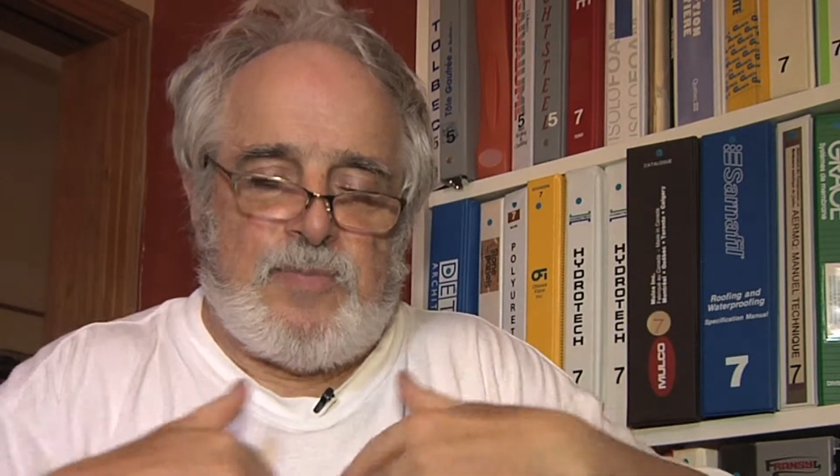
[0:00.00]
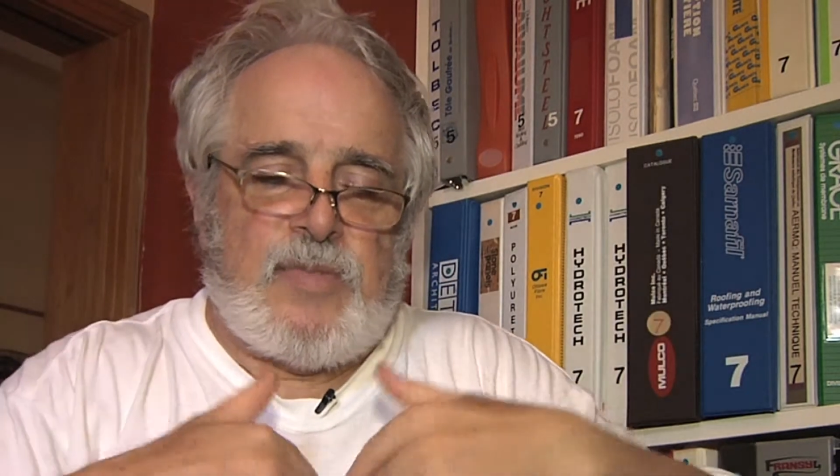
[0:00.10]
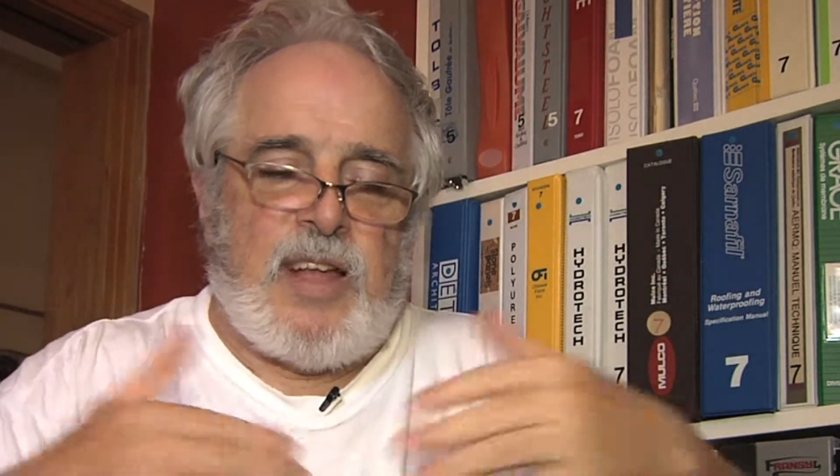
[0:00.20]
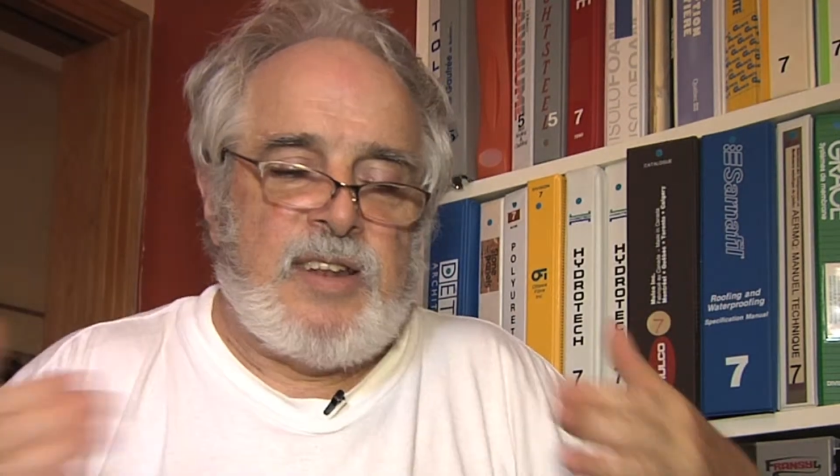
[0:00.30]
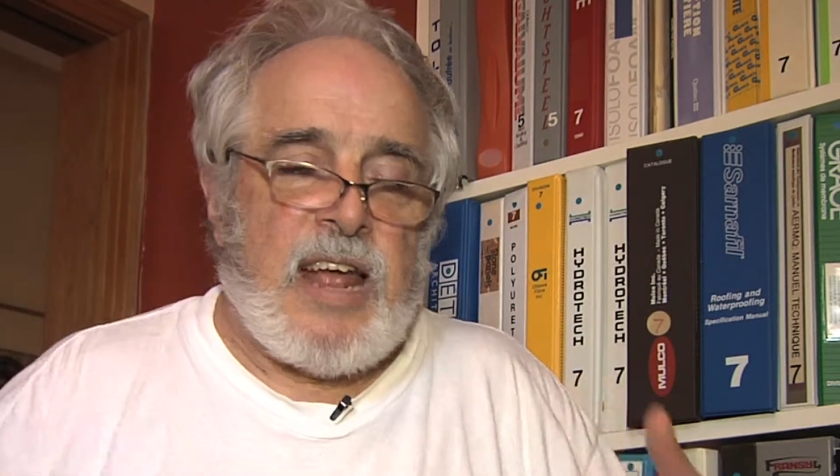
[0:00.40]

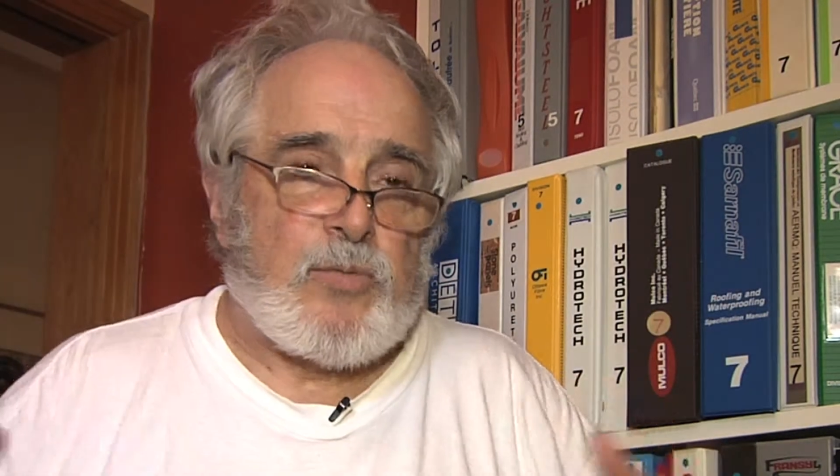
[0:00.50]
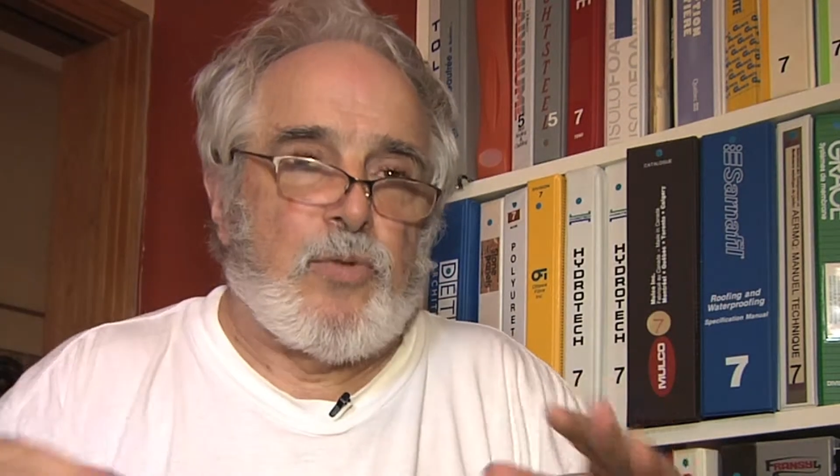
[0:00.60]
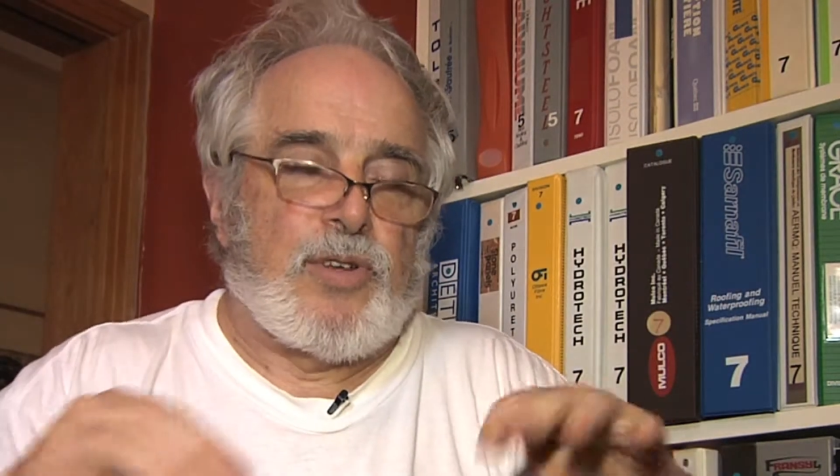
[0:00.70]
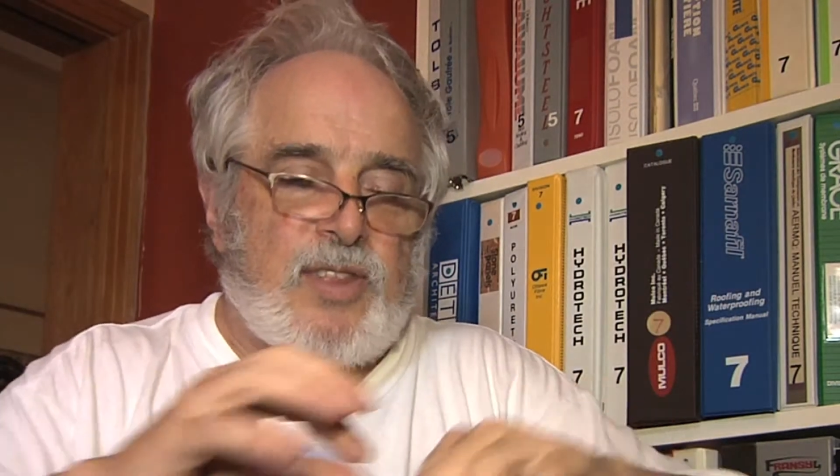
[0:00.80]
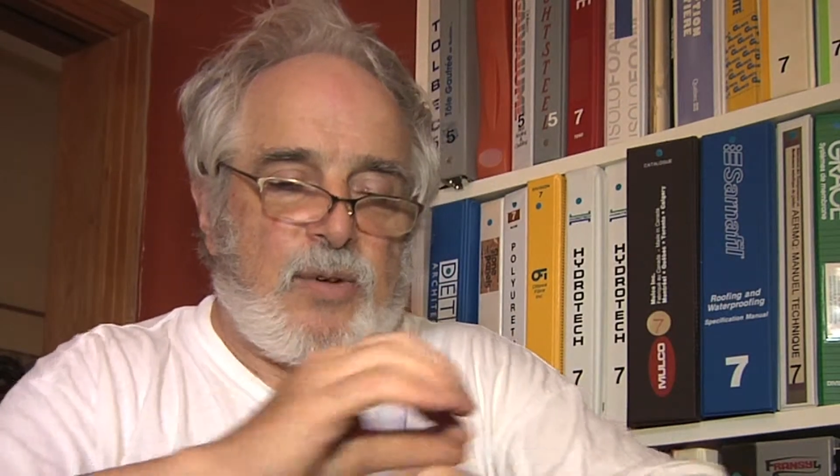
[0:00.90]
a
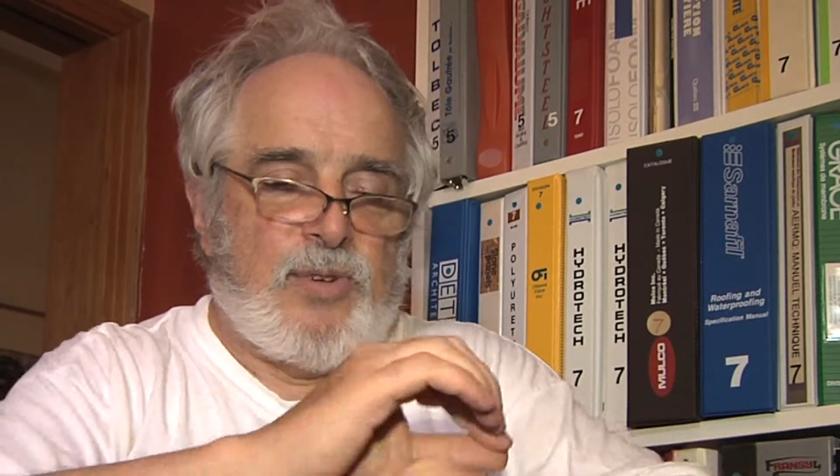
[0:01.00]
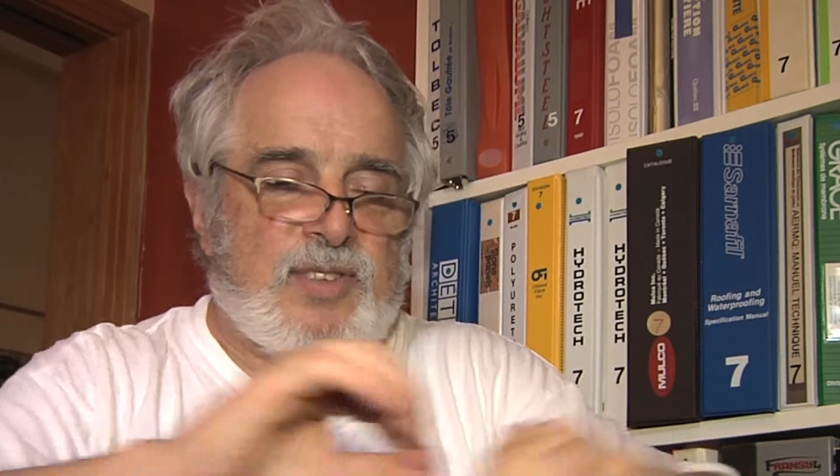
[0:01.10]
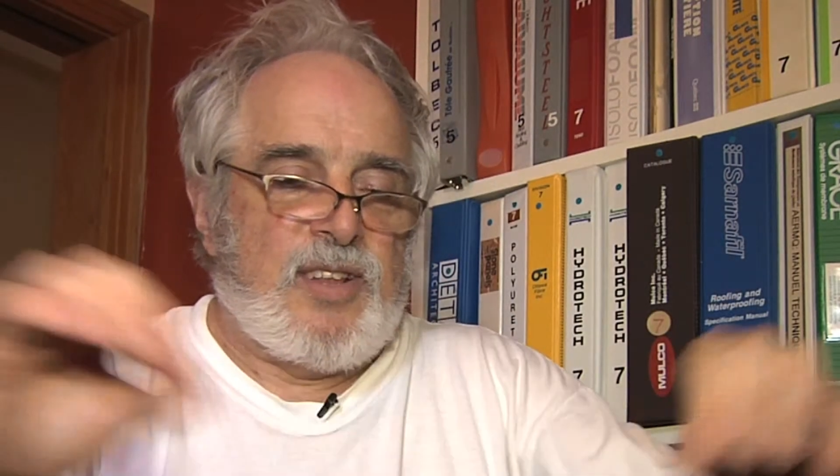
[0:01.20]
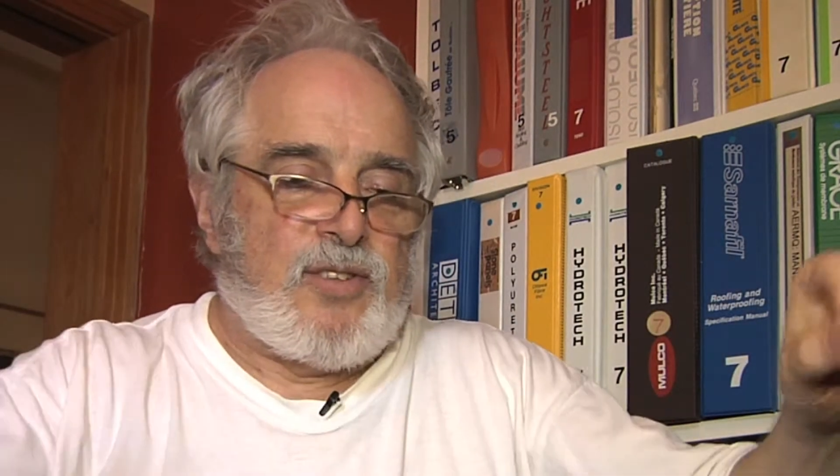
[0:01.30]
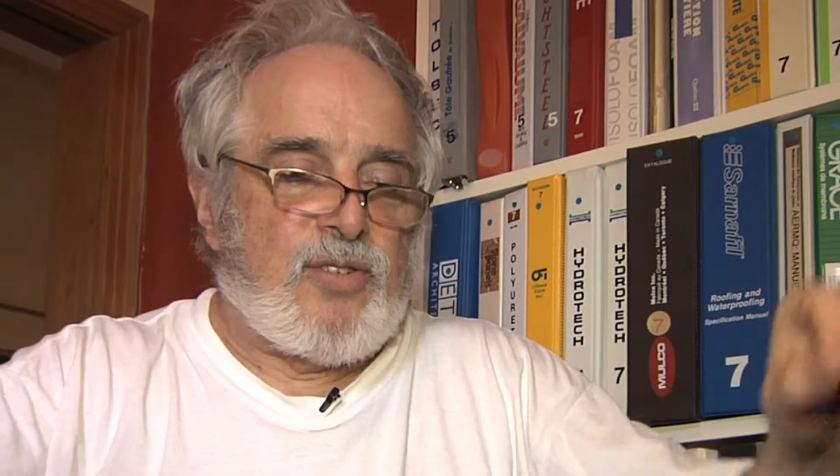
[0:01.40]
network that was
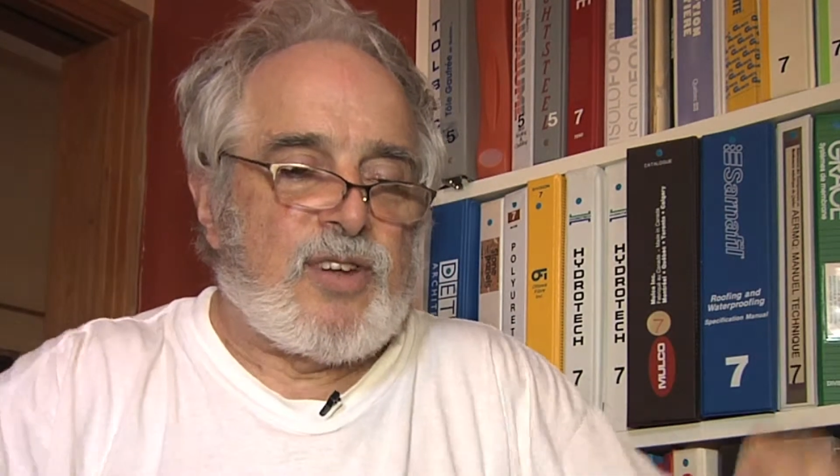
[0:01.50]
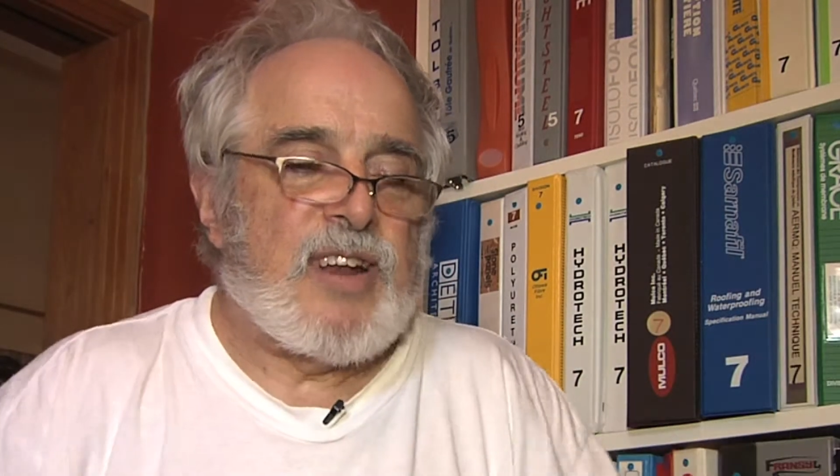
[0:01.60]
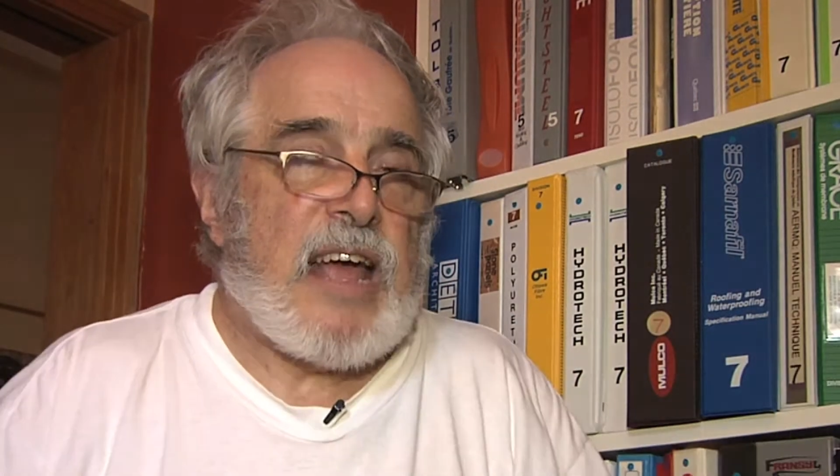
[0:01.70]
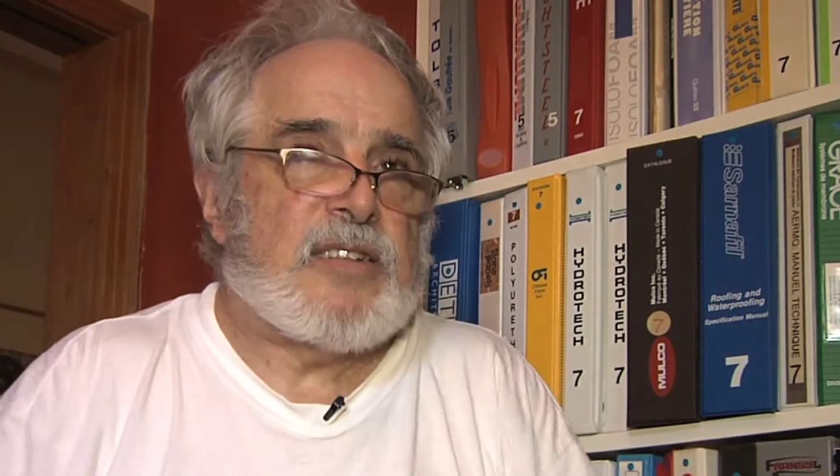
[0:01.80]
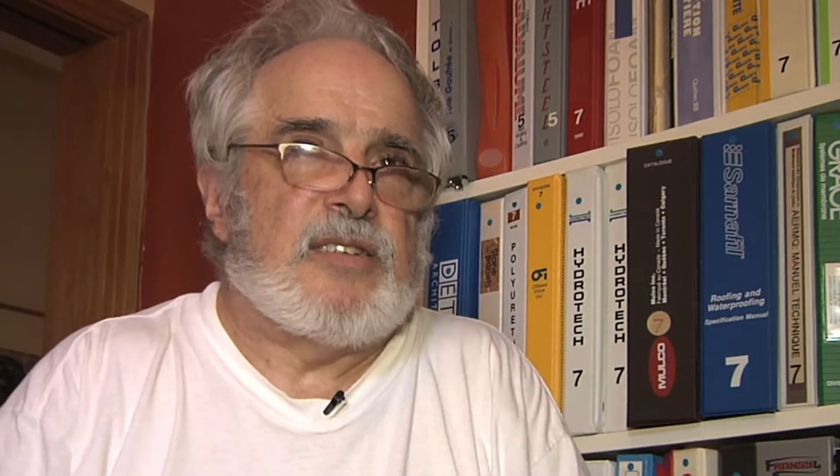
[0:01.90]

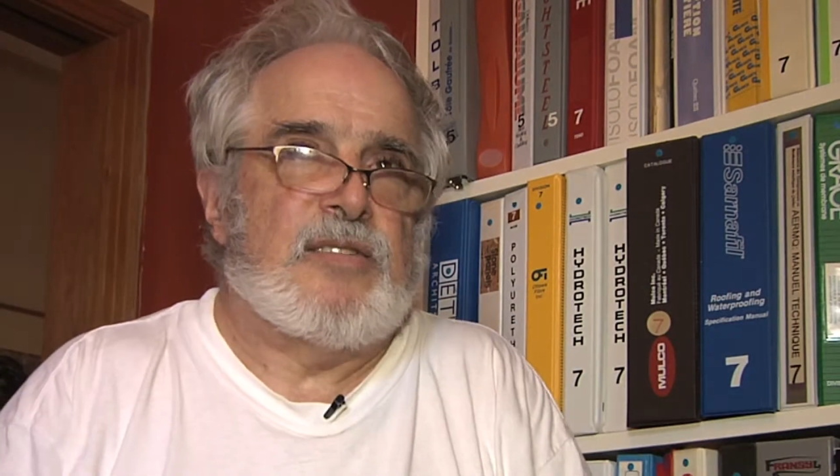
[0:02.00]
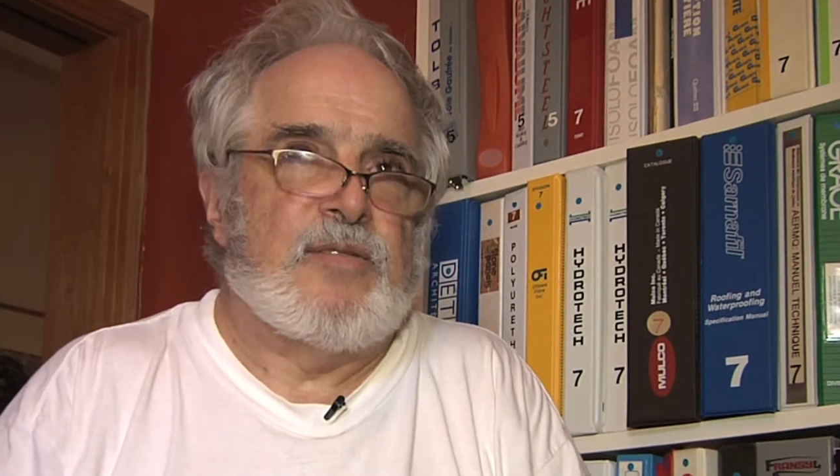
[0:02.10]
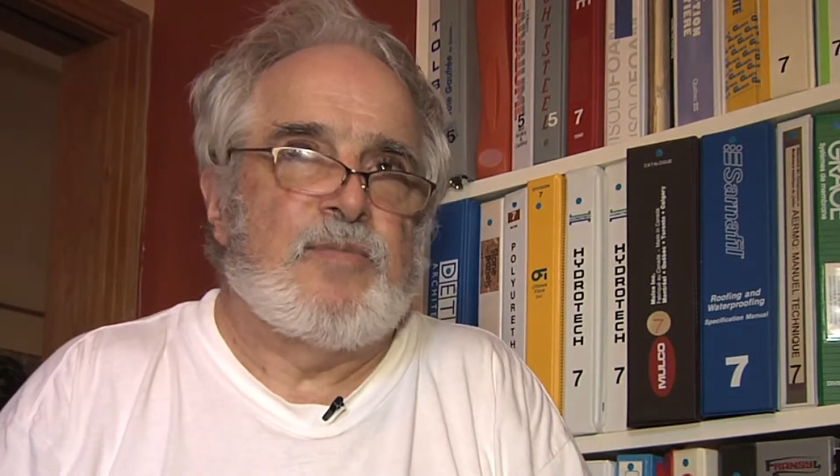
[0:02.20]
interconnected.